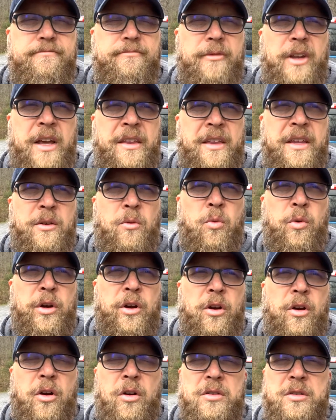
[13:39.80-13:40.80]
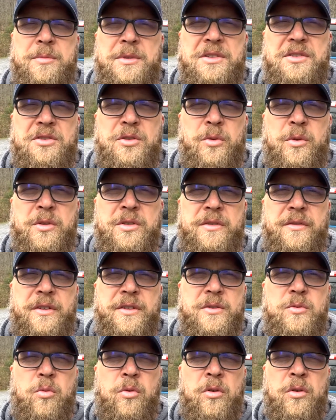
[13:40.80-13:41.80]
I think we're called to be stewards of
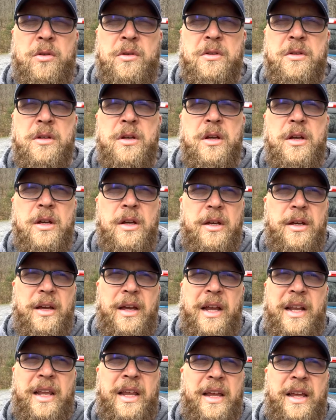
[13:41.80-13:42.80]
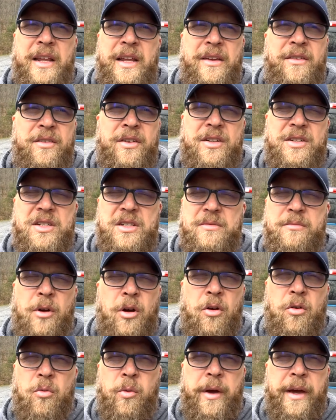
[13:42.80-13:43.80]
this world, and in even a
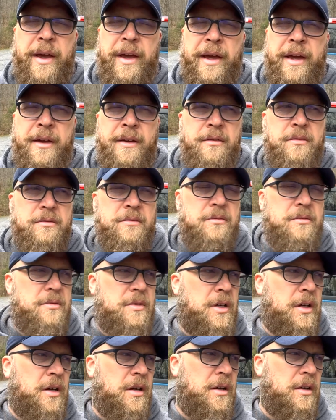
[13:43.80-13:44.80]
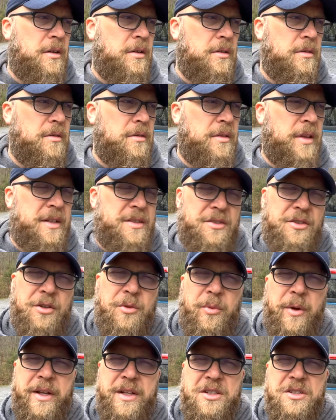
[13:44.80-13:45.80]
small way, that's a
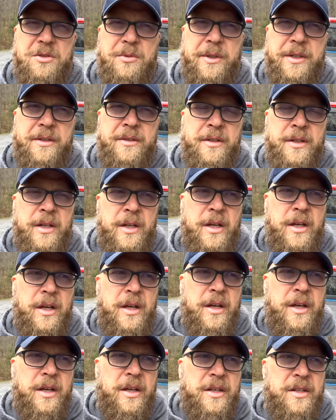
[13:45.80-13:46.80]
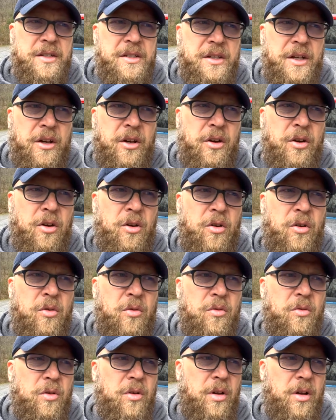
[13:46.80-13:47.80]
good way to do it. So
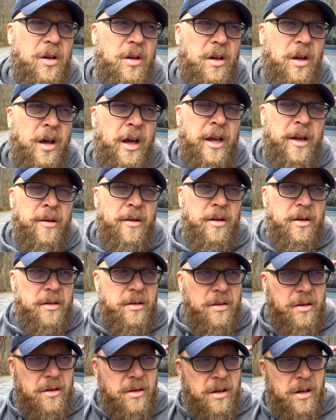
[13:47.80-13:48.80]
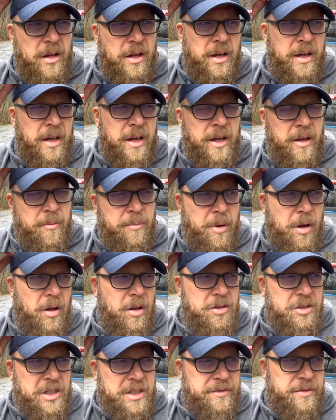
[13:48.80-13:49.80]
I
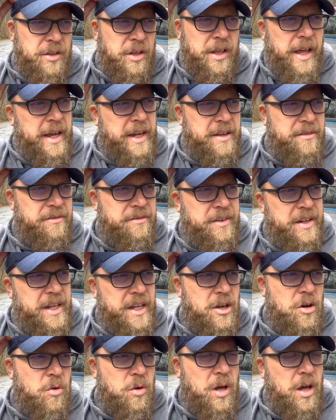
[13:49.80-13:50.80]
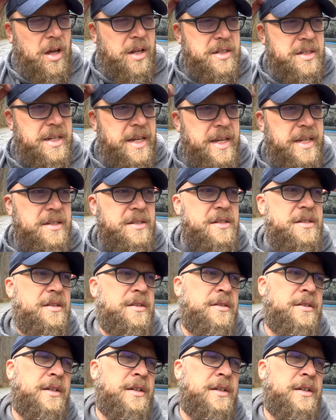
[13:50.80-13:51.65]
apologize for the lack of video content.